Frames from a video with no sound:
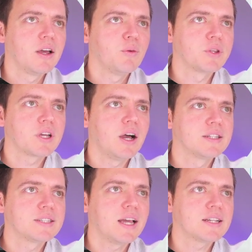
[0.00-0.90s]
with
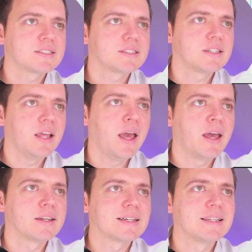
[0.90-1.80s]
contacts
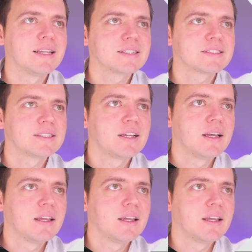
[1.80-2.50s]
and clicks